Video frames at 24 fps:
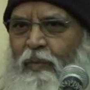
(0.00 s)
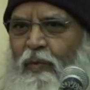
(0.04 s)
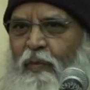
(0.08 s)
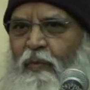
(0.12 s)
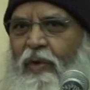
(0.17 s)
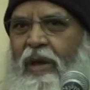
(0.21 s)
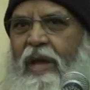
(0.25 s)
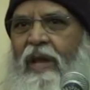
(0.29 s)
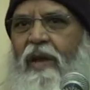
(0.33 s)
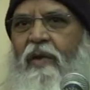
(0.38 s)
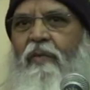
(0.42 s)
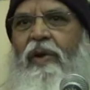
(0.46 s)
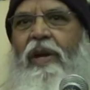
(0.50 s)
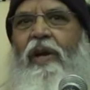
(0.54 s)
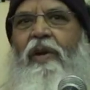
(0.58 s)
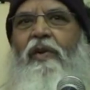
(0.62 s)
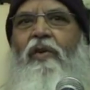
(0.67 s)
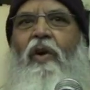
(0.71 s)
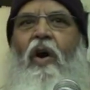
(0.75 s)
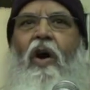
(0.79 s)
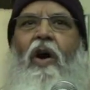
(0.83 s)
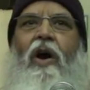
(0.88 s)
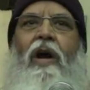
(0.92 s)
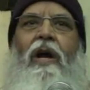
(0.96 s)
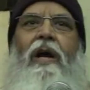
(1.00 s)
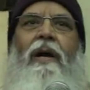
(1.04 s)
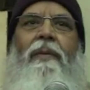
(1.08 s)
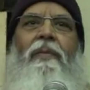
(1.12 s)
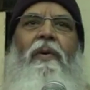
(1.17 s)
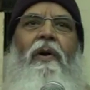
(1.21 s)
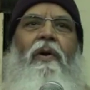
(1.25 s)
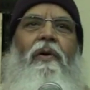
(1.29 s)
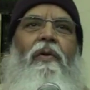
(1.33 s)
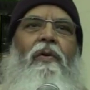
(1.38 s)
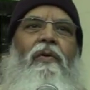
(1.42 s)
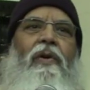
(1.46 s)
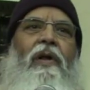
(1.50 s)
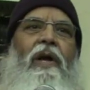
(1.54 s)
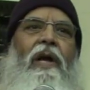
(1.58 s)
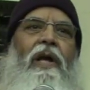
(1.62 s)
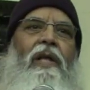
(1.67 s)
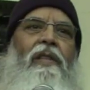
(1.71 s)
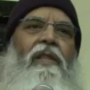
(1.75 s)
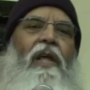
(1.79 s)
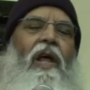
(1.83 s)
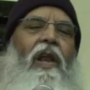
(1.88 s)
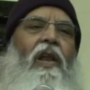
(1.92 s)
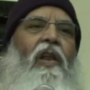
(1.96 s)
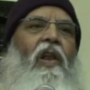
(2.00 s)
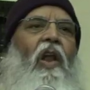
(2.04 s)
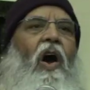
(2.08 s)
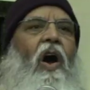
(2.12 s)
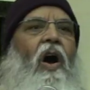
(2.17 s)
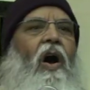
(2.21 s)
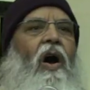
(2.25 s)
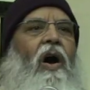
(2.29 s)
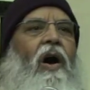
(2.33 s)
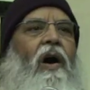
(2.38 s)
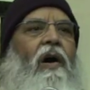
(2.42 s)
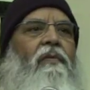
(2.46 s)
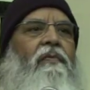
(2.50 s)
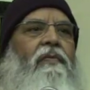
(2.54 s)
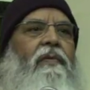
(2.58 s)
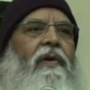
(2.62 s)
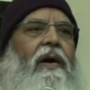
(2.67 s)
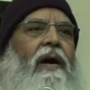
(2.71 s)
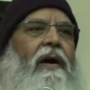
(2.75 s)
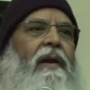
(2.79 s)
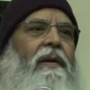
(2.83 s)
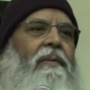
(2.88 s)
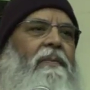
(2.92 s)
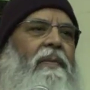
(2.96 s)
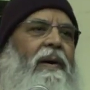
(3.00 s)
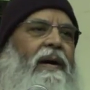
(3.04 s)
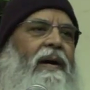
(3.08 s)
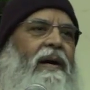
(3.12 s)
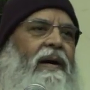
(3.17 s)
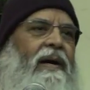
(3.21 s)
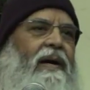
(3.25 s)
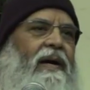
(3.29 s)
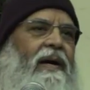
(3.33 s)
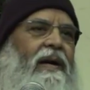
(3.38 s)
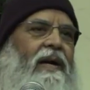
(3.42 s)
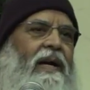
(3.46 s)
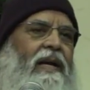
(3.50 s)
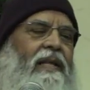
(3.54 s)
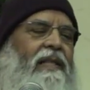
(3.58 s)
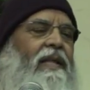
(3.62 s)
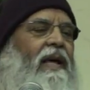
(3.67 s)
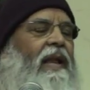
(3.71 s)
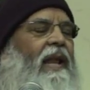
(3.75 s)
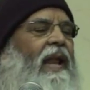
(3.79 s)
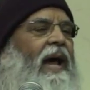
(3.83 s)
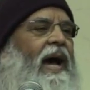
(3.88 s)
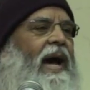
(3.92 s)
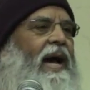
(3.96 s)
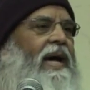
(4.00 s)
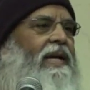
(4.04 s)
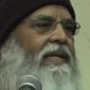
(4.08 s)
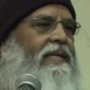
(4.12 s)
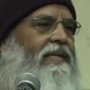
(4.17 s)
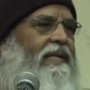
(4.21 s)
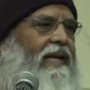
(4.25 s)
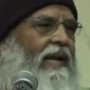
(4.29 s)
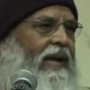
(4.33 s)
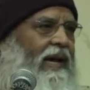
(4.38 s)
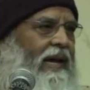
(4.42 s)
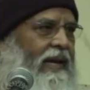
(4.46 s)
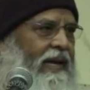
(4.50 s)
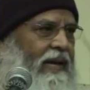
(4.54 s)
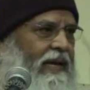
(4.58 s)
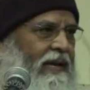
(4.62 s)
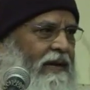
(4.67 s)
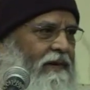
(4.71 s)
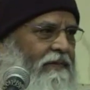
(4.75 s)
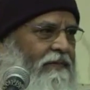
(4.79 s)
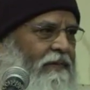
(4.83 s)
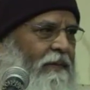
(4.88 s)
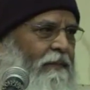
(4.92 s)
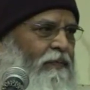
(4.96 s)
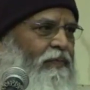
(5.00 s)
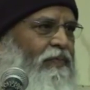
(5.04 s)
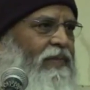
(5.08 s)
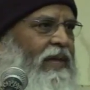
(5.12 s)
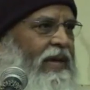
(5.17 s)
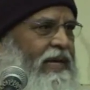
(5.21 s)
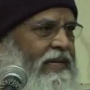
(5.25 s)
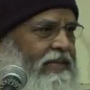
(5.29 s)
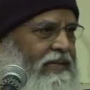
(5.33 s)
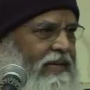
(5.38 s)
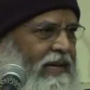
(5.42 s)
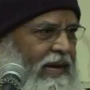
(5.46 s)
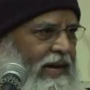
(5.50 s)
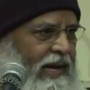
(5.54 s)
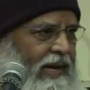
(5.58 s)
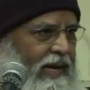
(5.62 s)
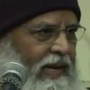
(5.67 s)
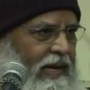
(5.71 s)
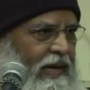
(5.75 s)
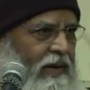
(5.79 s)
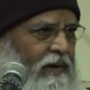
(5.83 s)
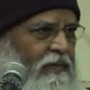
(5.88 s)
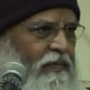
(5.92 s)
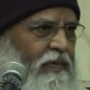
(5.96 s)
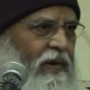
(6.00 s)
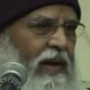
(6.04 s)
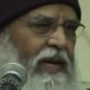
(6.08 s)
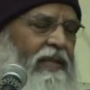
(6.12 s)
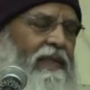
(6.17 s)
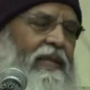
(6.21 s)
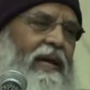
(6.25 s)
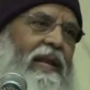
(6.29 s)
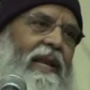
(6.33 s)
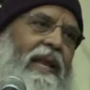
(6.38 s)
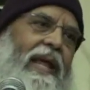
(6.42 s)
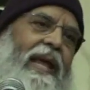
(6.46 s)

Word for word: when we talk about the law of karma, the last life, this life, the